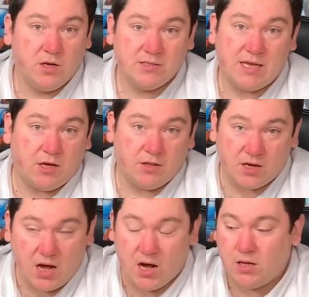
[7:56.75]
take other
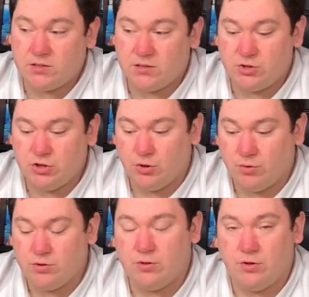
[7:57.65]
cards and
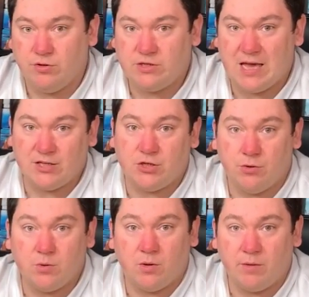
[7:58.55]
get
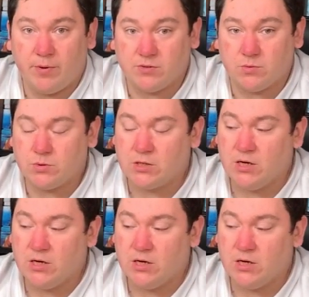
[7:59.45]
you to other puzzles.